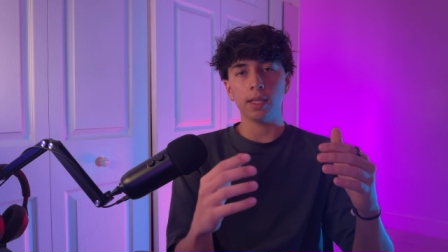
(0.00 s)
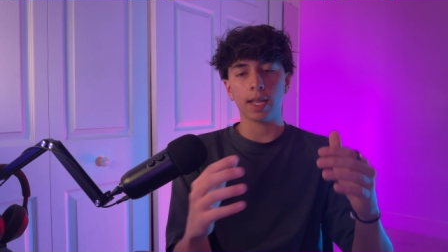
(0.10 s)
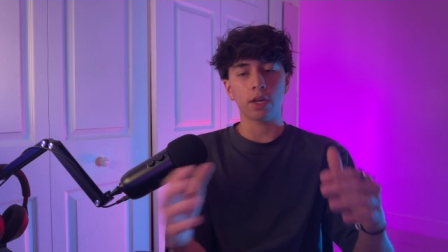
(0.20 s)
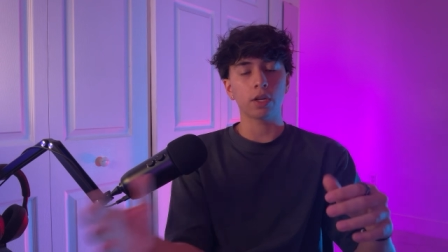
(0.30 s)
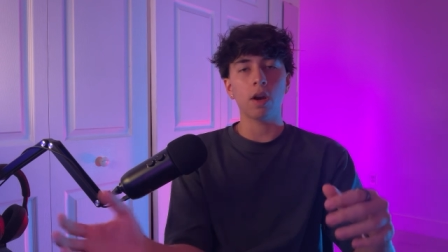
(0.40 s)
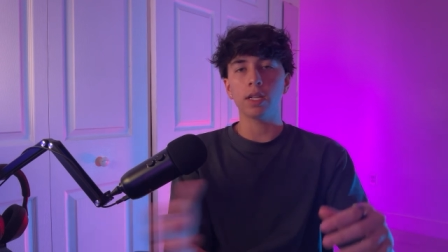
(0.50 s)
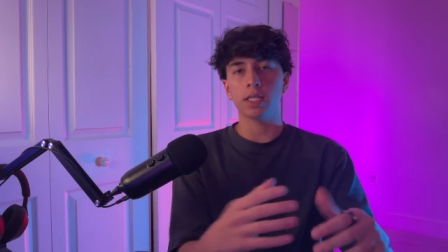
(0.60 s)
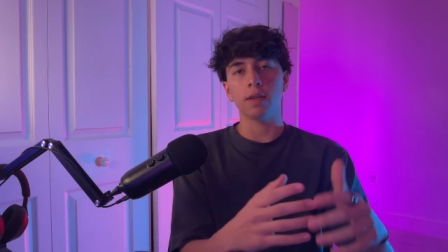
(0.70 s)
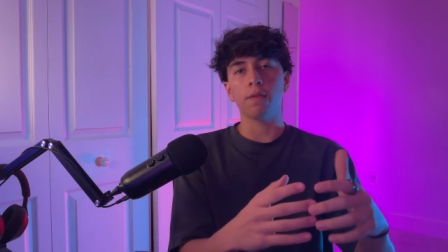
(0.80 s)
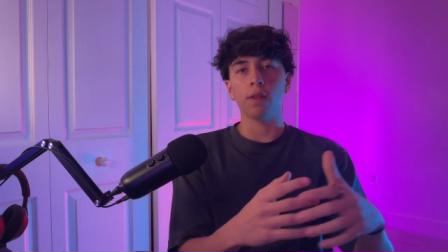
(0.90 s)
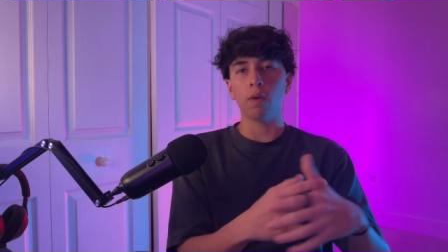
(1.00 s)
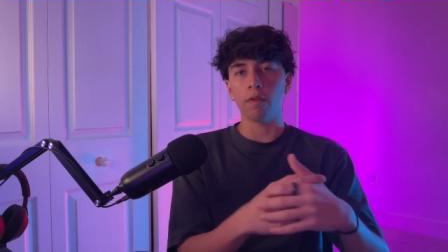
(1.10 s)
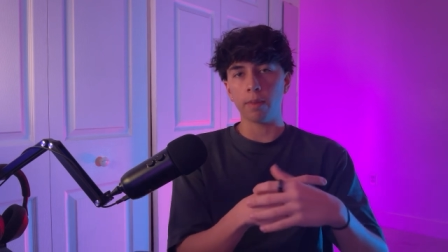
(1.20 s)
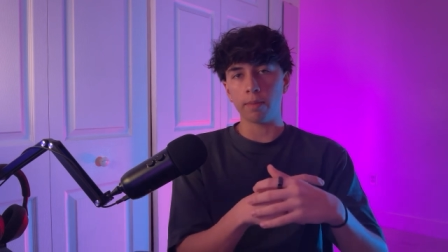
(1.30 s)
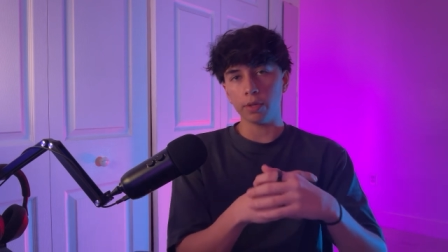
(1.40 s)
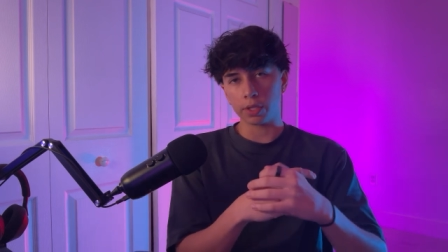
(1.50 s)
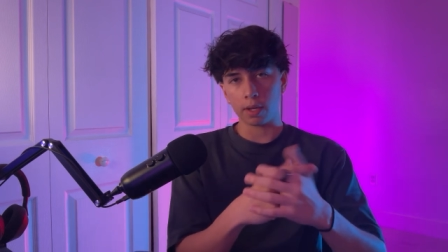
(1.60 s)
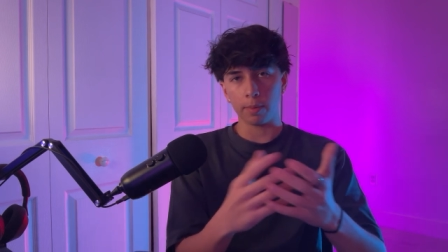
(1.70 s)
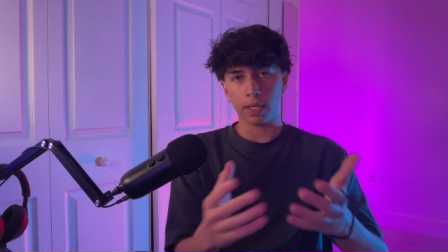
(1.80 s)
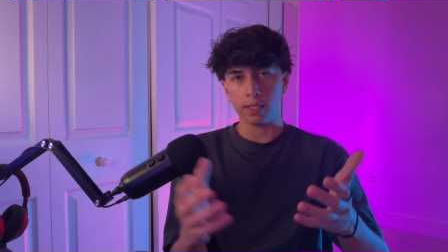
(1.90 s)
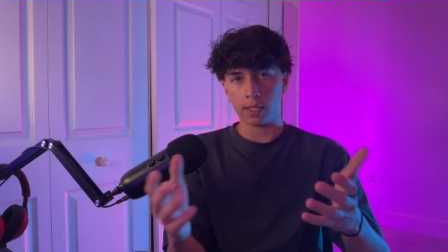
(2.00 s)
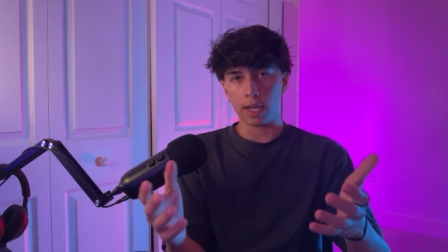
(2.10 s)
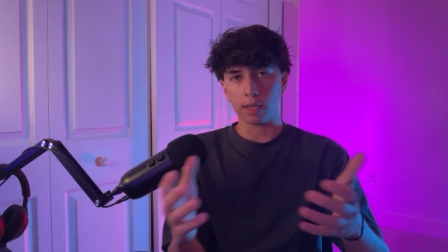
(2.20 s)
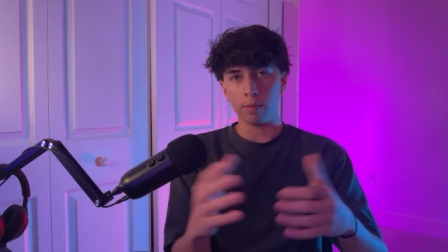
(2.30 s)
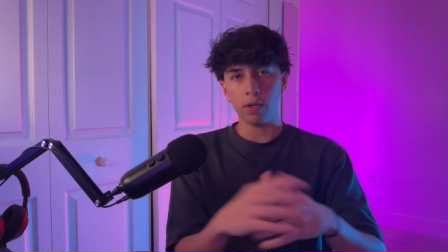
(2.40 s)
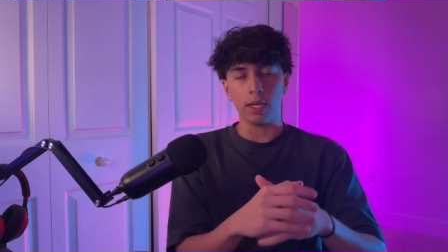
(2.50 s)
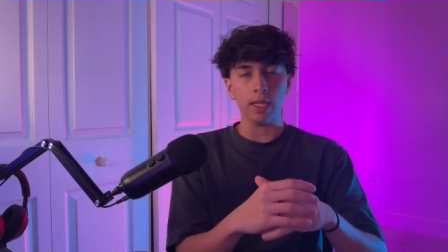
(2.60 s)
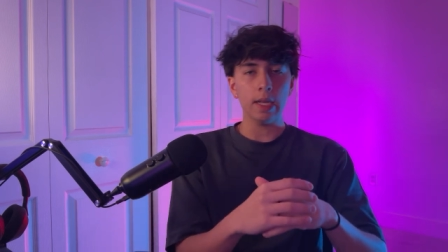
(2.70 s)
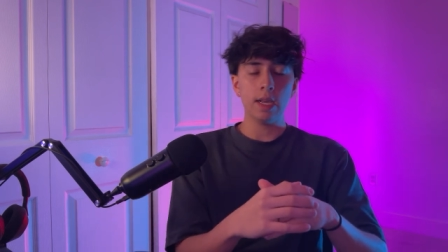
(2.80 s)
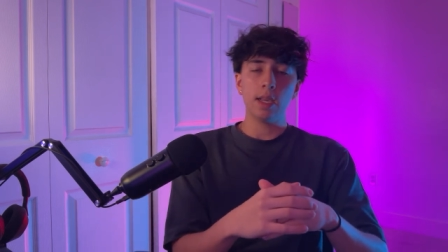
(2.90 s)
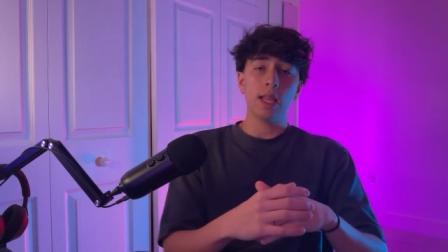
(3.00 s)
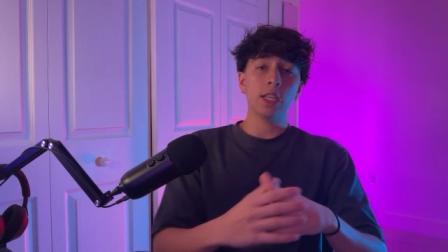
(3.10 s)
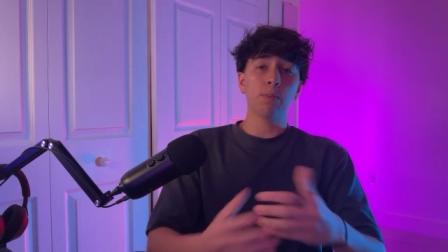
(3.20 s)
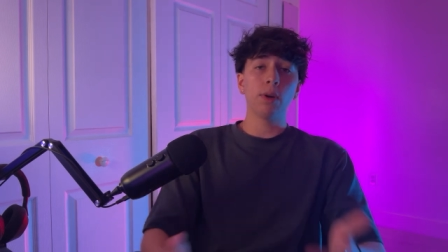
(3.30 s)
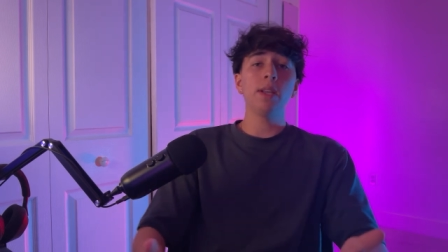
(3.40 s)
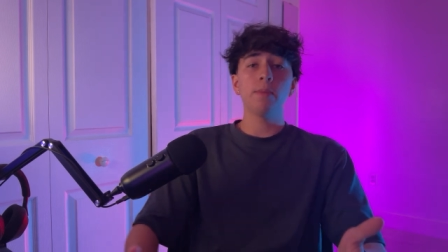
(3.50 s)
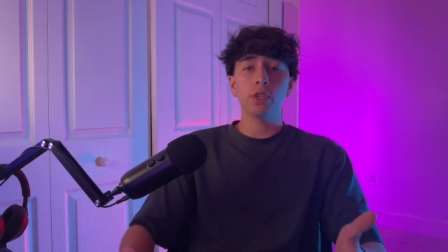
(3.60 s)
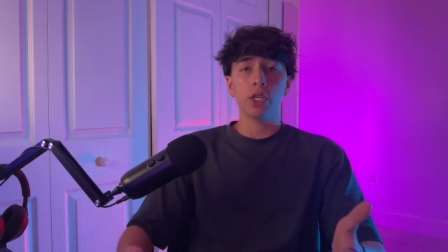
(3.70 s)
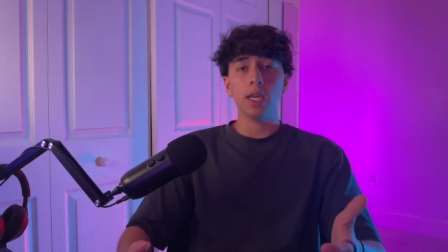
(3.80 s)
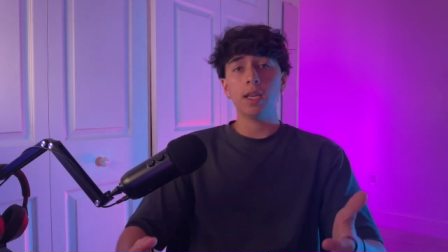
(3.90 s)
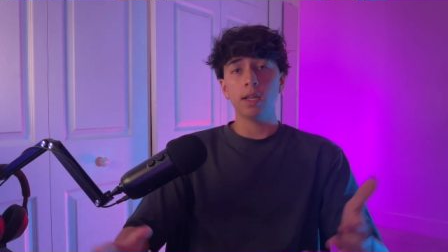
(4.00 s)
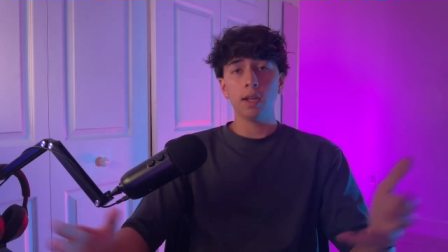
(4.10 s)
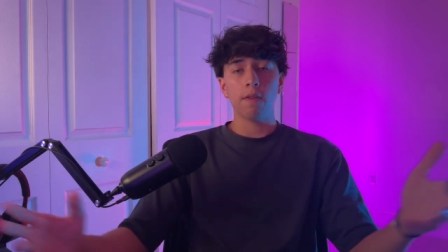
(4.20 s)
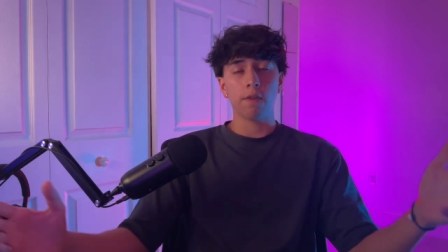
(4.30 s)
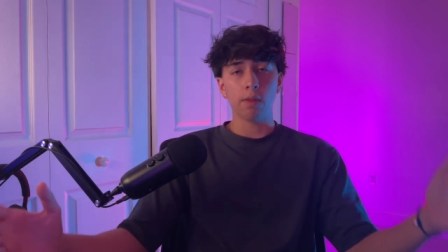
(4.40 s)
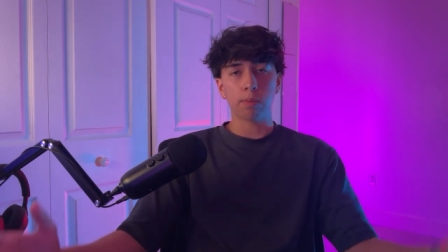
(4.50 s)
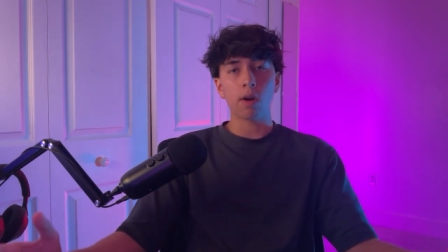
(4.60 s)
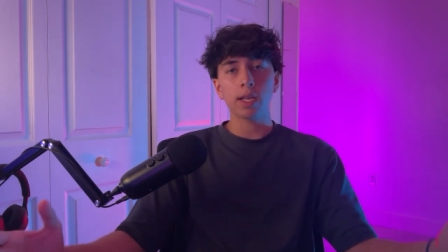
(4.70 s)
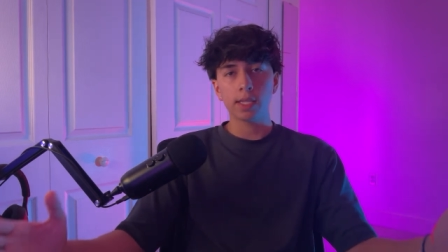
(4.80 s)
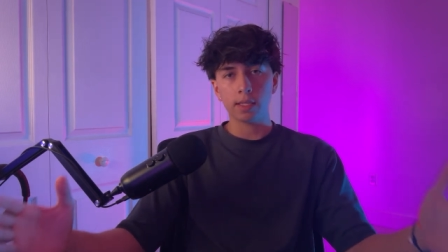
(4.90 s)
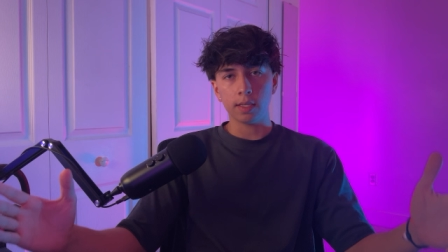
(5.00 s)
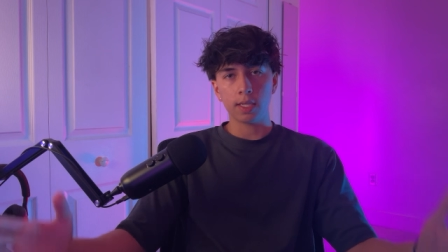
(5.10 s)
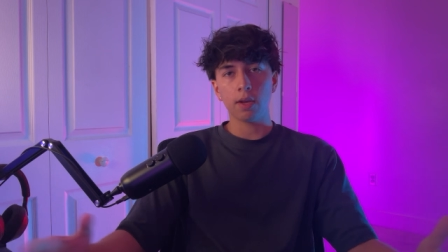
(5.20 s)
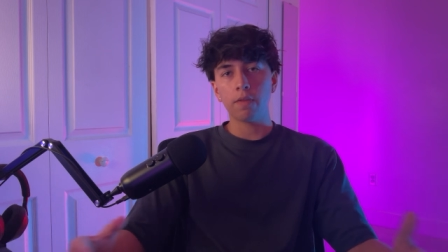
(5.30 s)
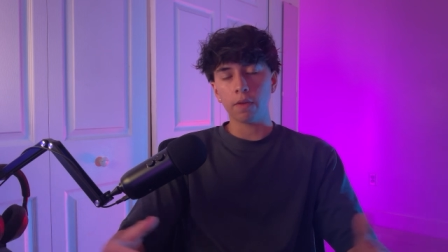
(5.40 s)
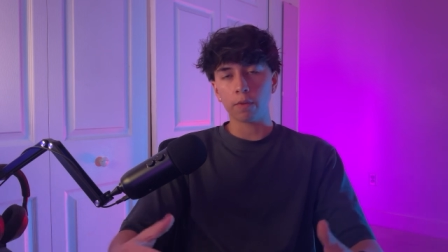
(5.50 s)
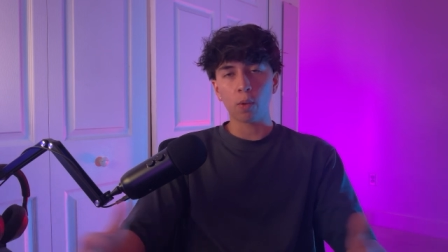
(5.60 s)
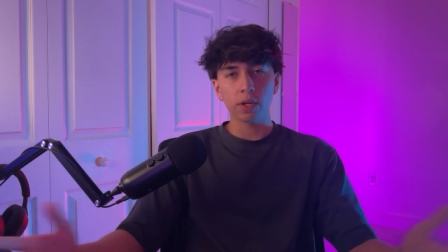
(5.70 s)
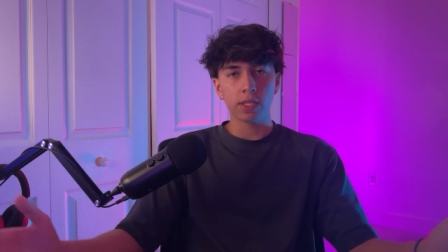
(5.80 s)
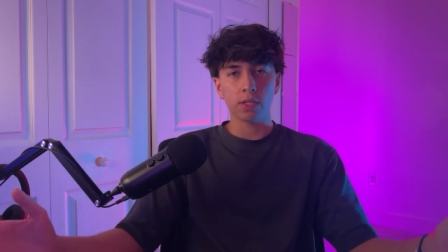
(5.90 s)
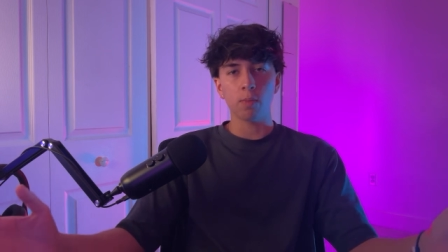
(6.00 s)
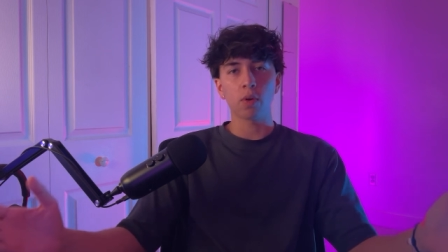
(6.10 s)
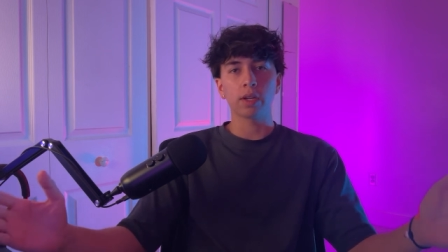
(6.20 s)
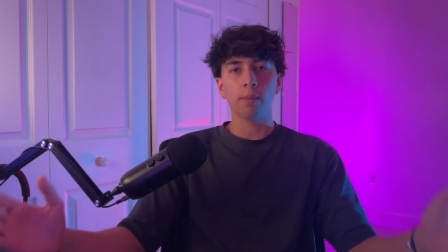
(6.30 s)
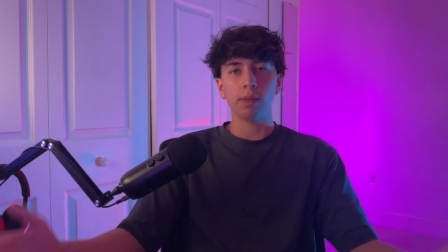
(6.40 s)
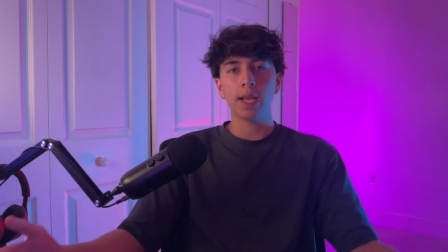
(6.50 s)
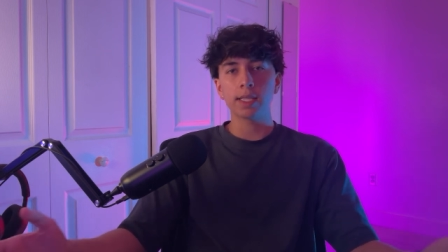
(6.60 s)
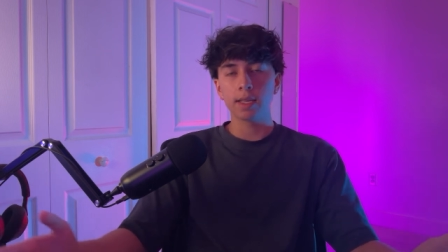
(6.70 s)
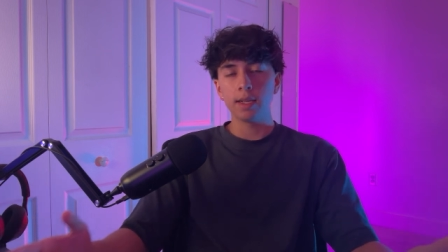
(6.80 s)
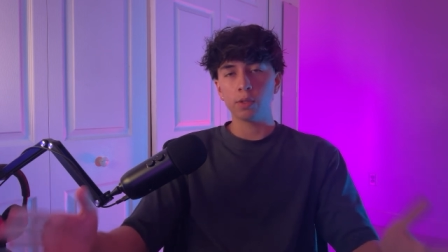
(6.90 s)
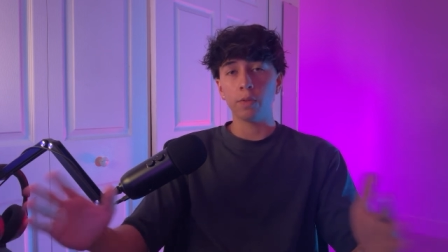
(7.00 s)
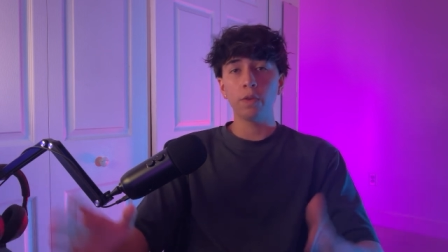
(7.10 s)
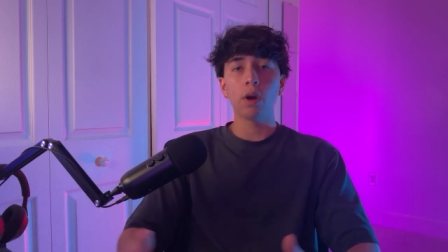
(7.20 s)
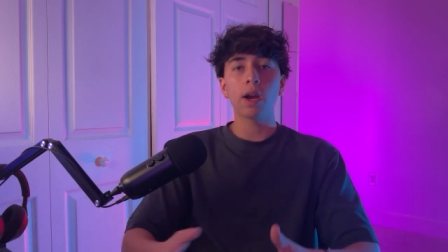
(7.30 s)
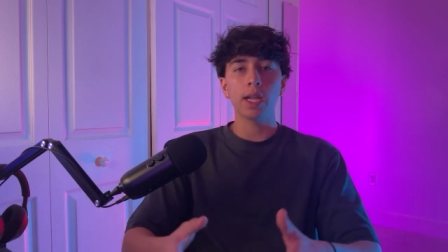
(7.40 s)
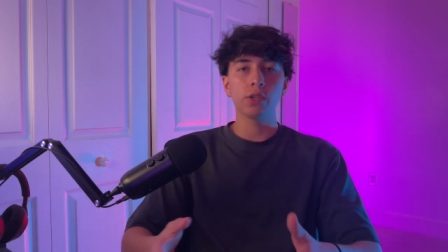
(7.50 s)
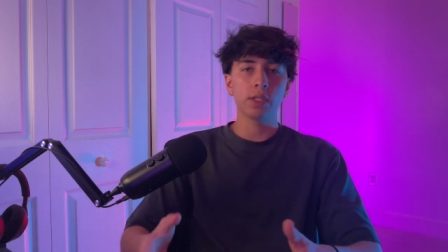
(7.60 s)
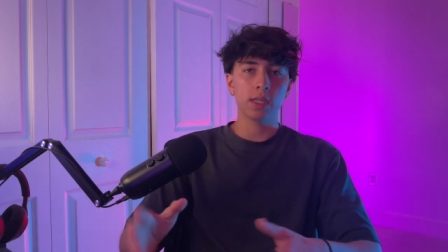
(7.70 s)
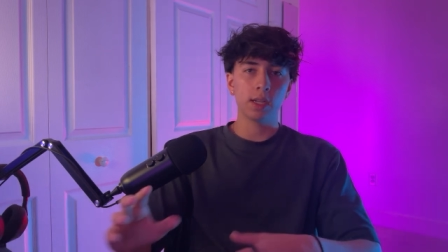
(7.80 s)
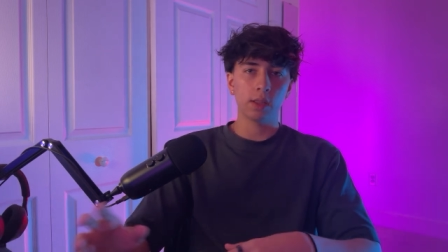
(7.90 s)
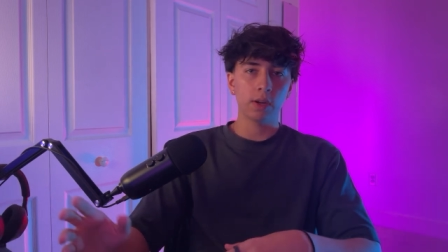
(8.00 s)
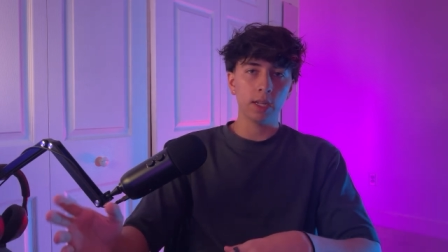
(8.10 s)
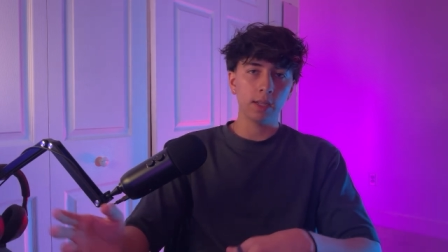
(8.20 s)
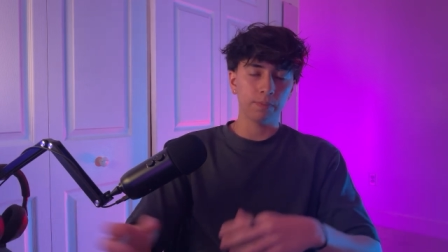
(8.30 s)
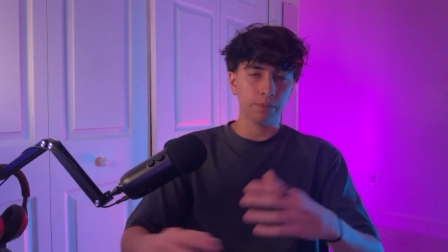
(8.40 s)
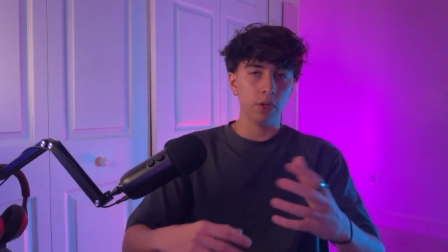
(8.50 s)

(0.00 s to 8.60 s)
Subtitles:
like a constant flow of members coming into that community. That's pretty much it for the process itself. Of course, it's more complex. So if you are interested in learning,